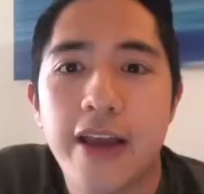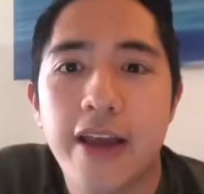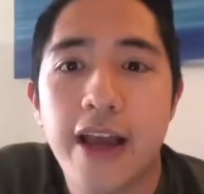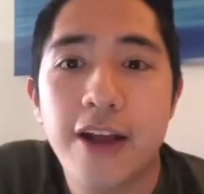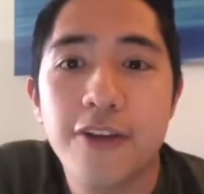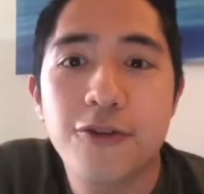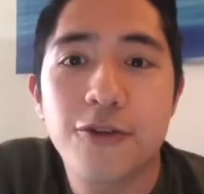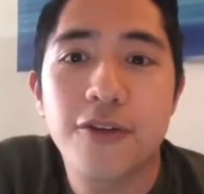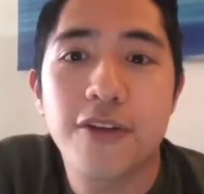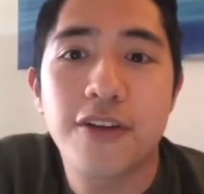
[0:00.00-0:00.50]

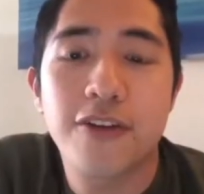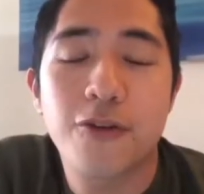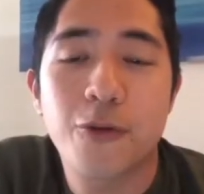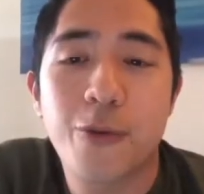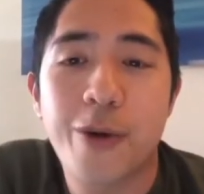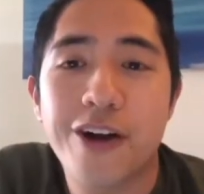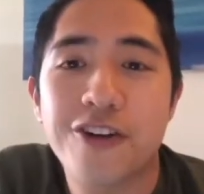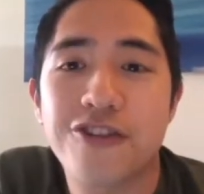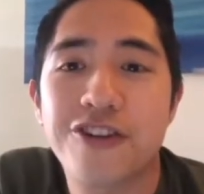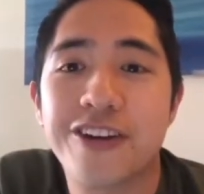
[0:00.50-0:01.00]
answer to this
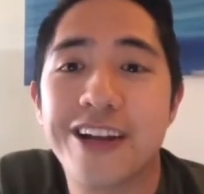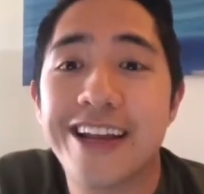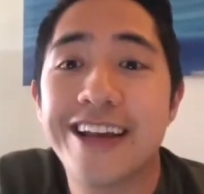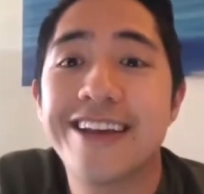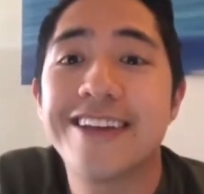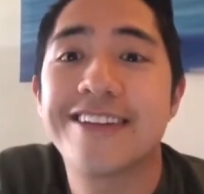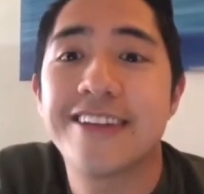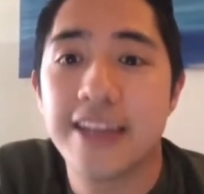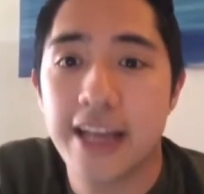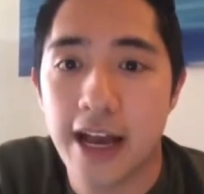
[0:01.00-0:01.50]
question
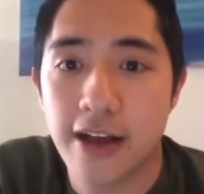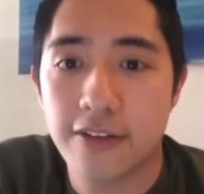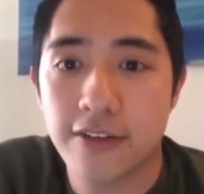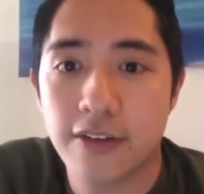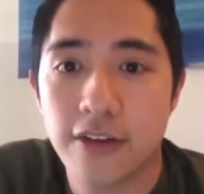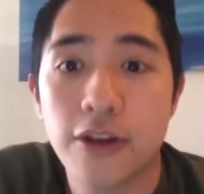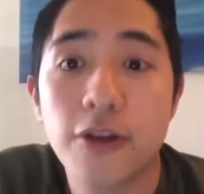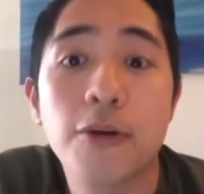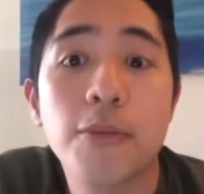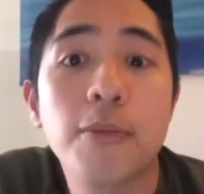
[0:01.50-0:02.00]
is yes,
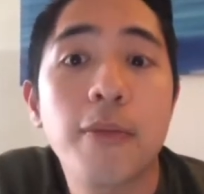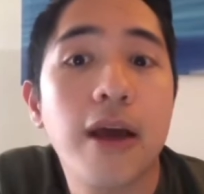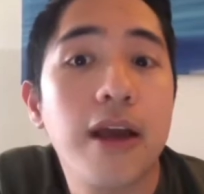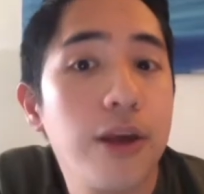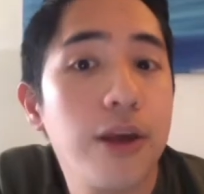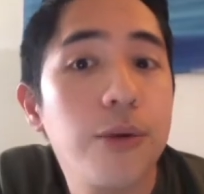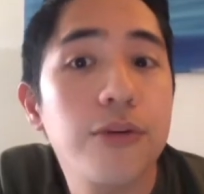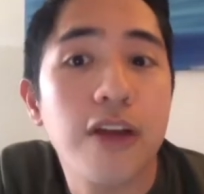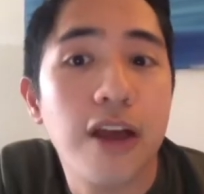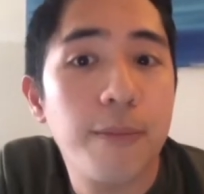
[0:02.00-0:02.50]
you may
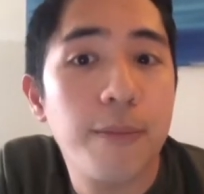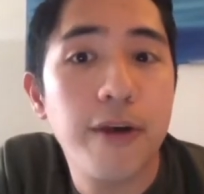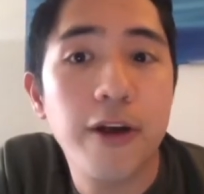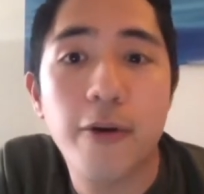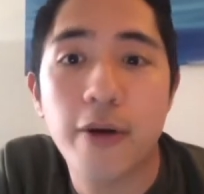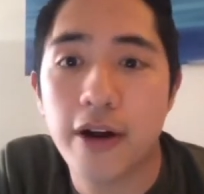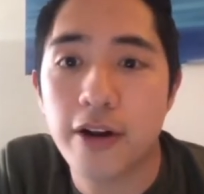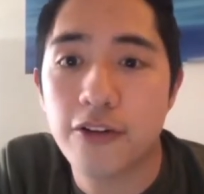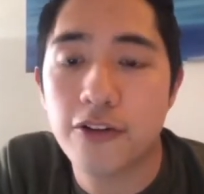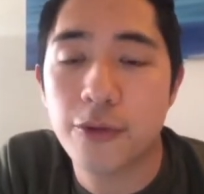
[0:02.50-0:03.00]
use AP
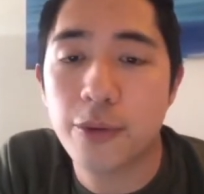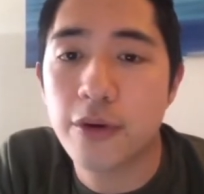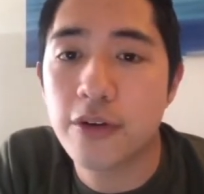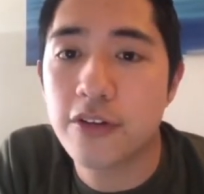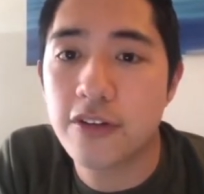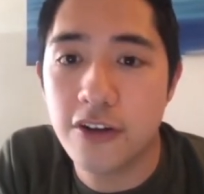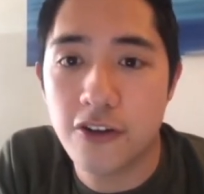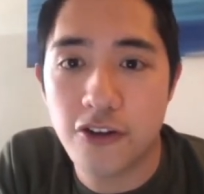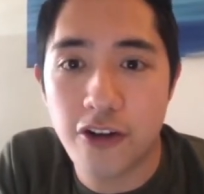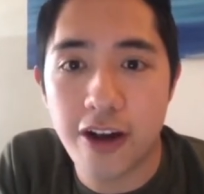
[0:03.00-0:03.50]
credits
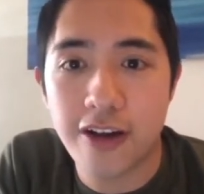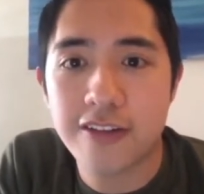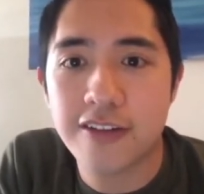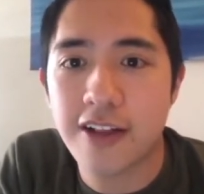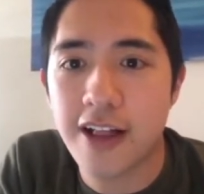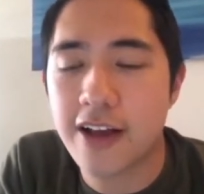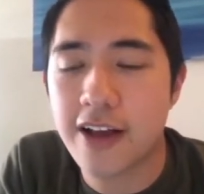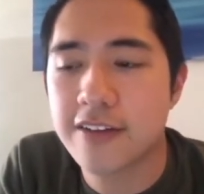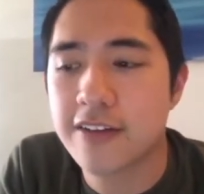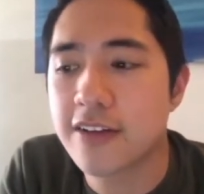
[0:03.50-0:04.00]
towards CGS
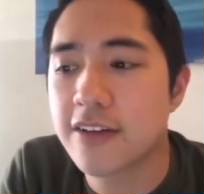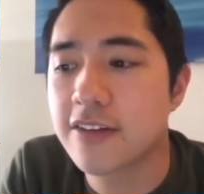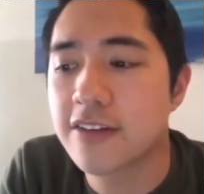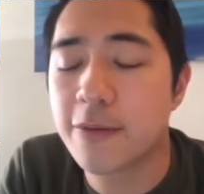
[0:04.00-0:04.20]
classes.